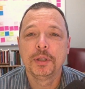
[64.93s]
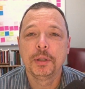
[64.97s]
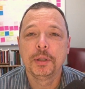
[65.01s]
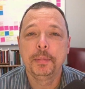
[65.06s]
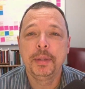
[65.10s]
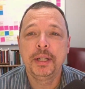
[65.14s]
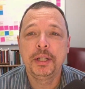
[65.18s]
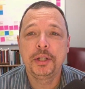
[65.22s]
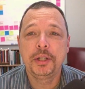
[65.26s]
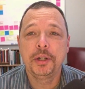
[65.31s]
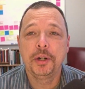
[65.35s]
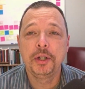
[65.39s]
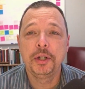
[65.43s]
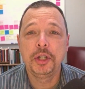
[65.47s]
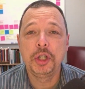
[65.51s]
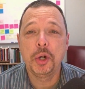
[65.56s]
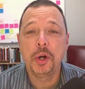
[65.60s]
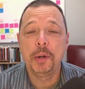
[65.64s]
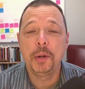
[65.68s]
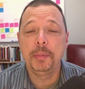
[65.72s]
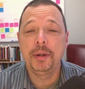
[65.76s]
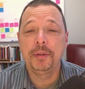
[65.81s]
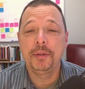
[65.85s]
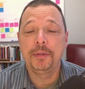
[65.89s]
so be sure
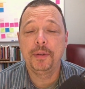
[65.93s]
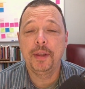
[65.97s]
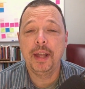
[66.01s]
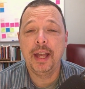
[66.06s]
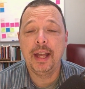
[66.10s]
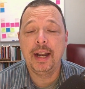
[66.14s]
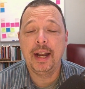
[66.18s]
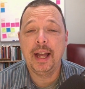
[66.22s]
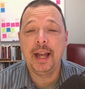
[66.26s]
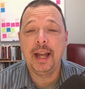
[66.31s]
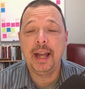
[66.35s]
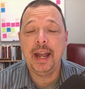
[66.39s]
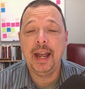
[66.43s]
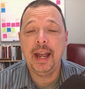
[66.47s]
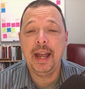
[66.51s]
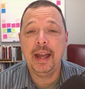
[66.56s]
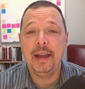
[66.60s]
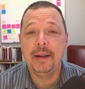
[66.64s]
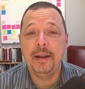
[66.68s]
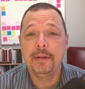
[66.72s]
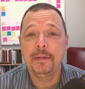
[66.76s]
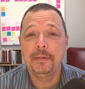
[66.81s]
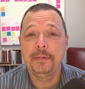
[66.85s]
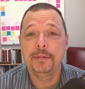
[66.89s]
and join me for that. I
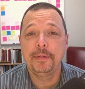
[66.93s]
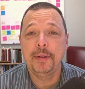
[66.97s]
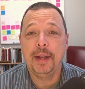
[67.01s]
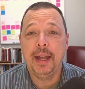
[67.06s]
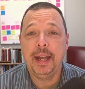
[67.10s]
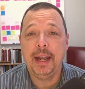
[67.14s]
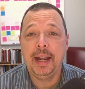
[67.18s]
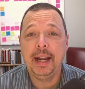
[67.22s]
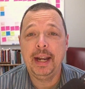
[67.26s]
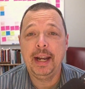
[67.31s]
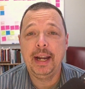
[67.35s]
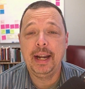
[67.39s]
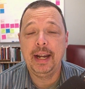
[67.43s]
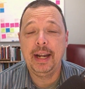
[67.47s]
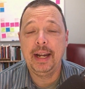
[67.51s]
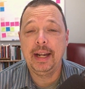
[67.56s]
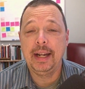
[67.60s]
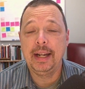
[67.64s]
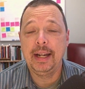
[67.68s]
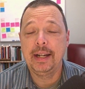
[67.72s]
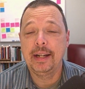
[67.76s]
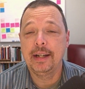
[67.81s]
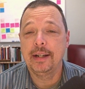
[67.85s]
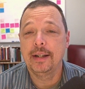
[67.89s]
have
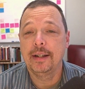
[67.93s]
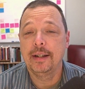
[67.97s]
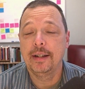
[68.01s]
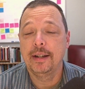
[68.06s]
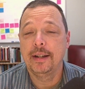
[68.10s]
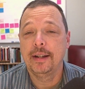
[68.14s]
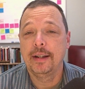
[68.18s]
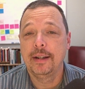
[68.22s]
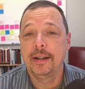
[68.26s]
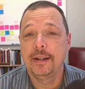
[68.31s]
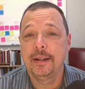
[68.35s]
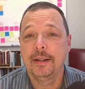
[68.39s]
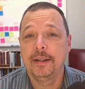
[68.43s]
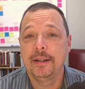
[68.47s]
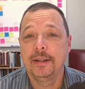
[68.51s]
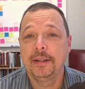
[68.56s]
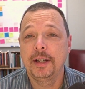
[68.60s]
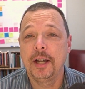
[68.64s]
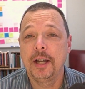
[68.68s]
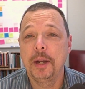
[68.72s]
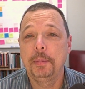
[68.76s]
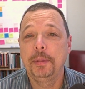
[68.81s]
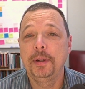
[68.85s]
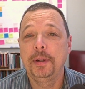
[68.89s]
a
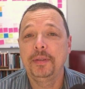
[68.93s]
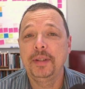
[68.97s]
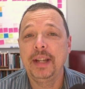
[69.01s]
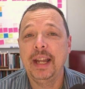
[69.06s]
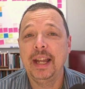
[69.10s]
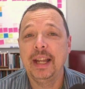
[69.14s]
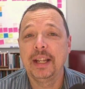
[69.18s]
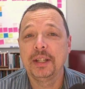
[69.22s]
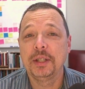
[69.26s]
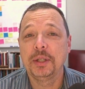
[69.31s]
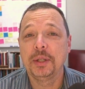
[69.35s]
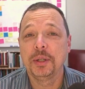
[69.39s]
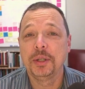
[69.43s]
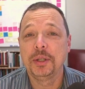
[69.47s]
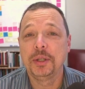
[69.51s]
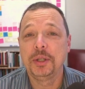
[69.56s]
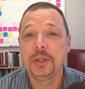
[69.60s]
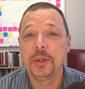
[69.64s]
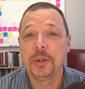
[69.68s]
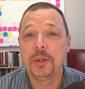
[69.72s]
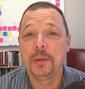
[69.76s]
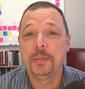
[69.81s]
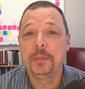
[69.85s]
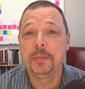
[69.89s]
uh, couple of guests
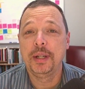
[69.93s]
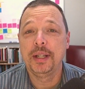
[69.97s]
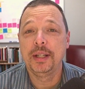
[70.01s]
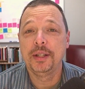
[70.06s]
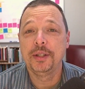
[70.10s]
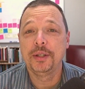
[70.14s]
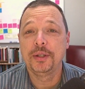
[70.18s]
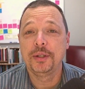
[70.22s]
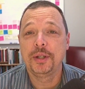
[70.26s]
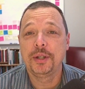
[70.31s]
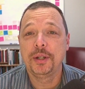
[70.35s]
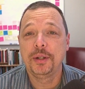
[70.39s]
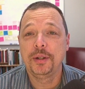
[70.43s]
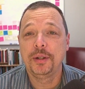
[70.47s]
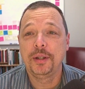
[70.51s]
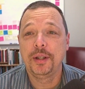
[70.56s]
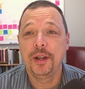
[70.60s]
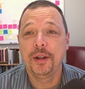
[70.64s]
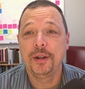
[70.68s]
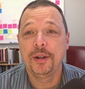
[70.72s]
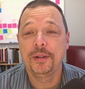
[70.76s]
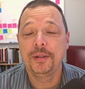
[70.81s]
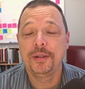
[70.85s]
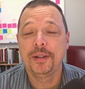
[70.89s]
going to join me in the
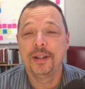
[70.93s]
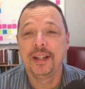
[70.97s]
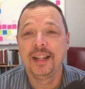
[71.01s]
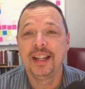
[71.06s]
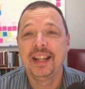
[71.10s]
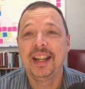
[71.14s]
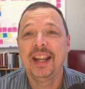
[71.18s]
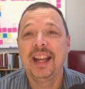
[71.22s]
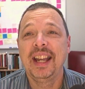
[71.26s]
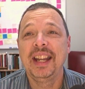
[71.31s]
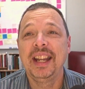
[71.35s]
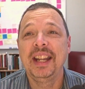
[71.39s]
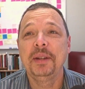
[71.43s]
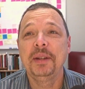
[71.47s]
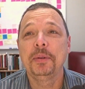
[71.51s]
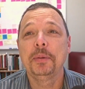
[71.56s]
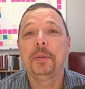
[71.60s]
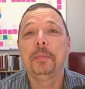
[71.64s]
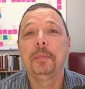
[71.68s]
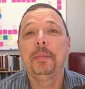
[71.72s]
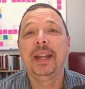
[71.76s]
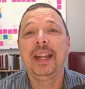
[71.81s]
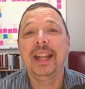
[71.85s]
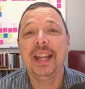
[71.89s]
studio, and
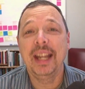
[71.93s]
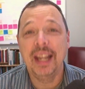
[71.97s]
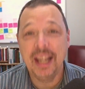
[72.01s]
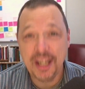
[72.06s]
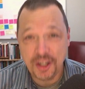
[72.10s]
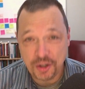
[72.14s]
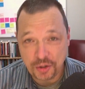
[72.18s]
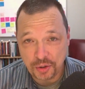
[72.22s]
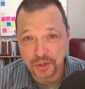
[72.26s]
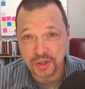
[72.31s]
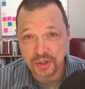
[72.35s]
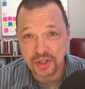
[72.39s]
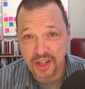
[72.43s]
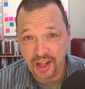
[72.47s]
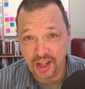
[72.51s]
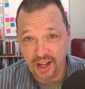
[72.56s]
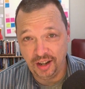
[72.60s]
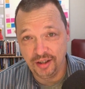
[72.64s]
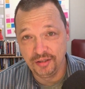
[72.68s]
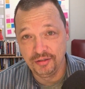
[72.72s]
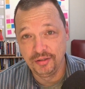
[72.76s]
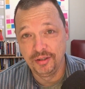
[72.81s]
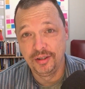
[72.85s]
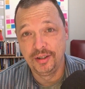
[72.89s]
it will be
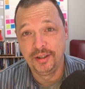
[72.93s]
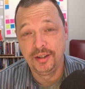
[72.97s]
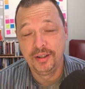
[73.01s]
interesting.